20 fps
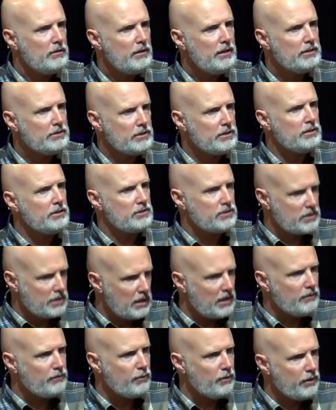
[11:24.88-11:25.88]
It's a
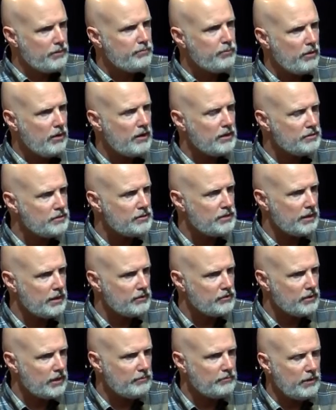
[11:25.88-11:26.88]
discovery
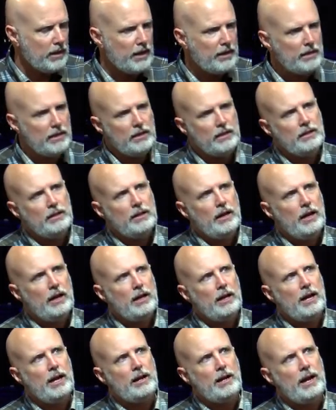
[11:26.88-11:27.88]
process. I'm not,
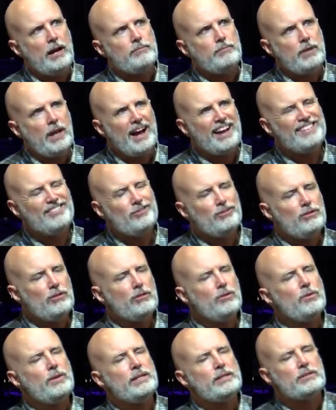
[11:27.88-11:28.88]
I, I I'm not
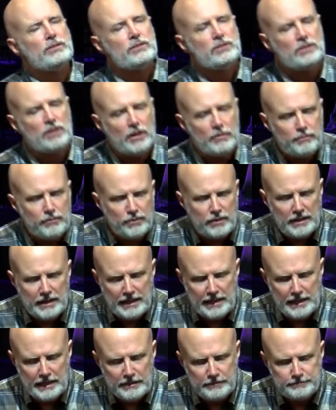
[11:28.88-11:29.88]
doing
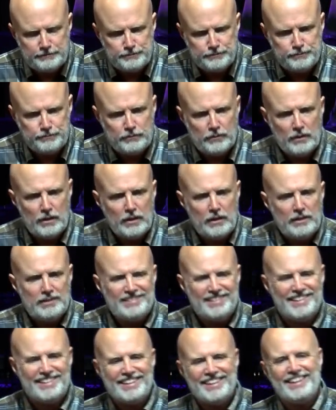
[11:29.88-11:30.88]
something
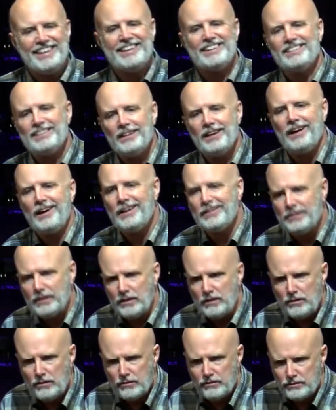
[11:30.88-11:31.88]
to get God
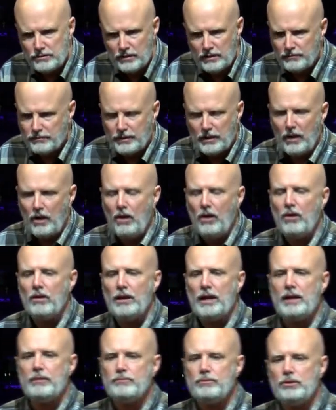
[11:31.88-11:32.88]
to do something.
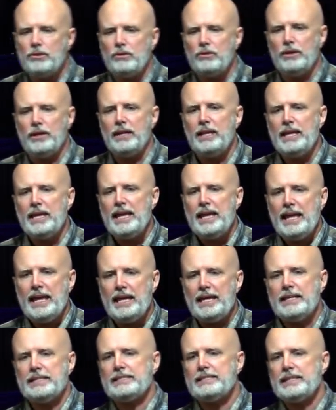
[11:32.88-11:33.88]
All I'm doing
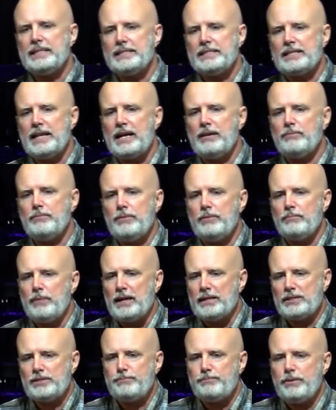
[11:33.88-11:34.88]
is, is I'm,
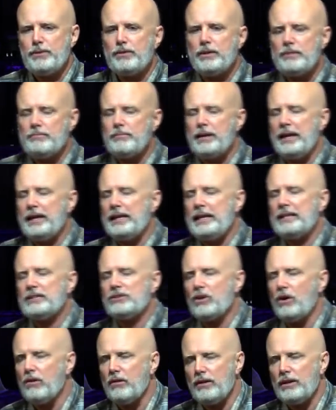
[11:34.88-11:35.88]
my spirit man
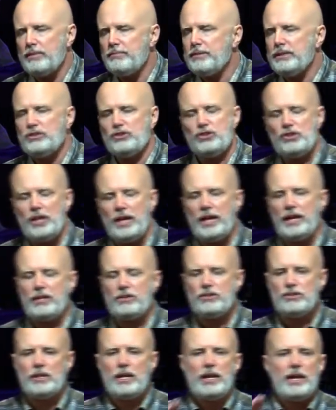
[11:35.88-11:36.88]
has already been
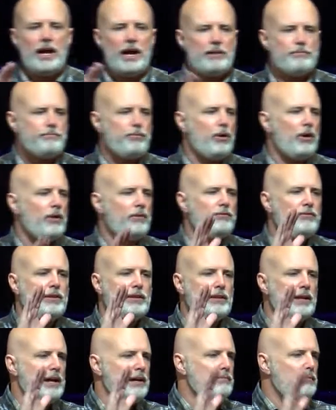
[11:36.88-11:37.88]
changed. I'm
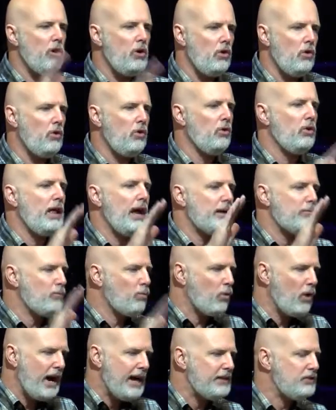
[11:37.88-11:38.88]
perfect. I'm whole. I'm
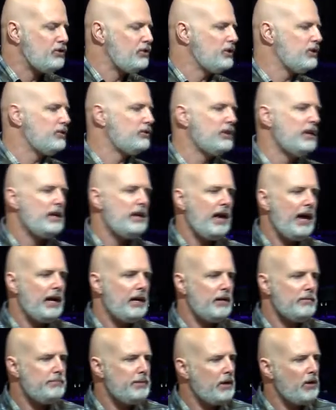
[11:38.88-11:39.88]
righteous
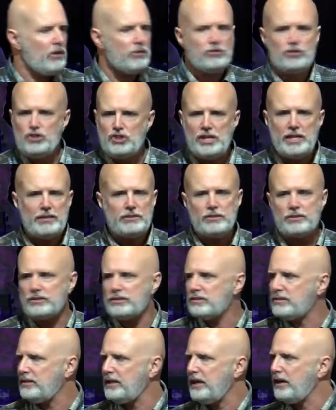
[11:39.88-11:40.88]
uh, because
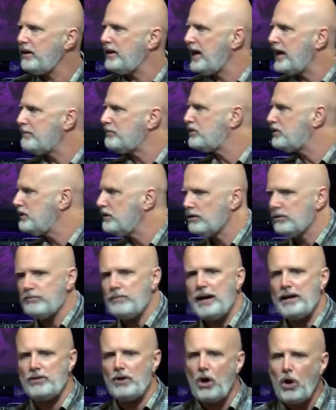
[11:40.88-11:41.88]
Jesus is there and I'm
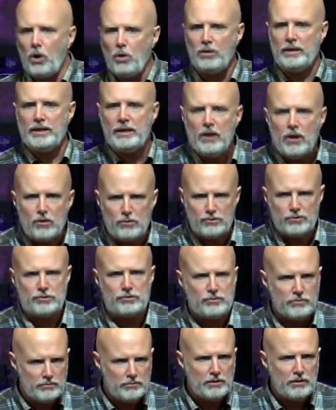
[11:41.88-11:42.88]
sealed by the Holy
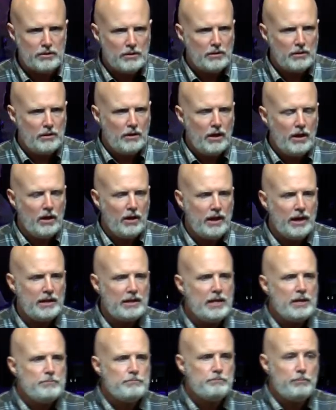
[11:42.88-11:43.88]
Ghost. Amen. All
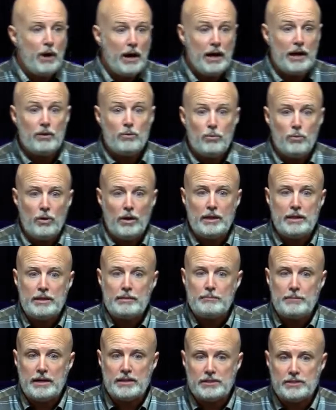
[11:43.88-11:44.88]
right? But, what
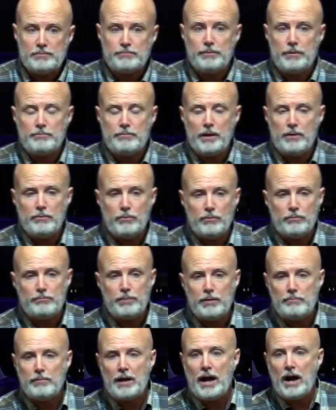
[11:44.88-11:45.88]
my, but,
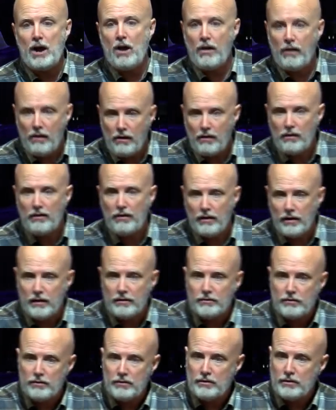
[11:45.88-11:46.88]
but my
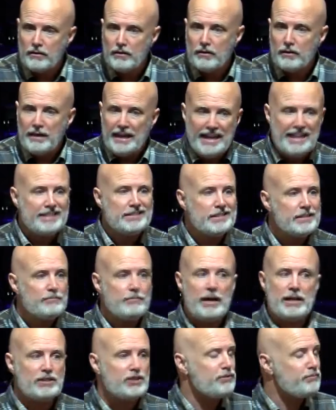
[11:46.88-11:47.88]
heart
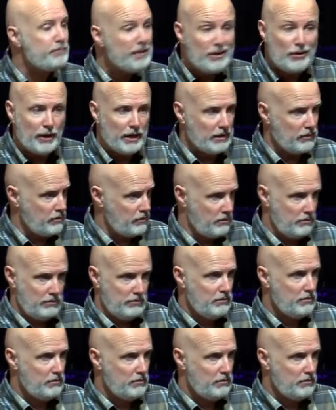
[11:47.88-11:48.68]
isn't my spirit.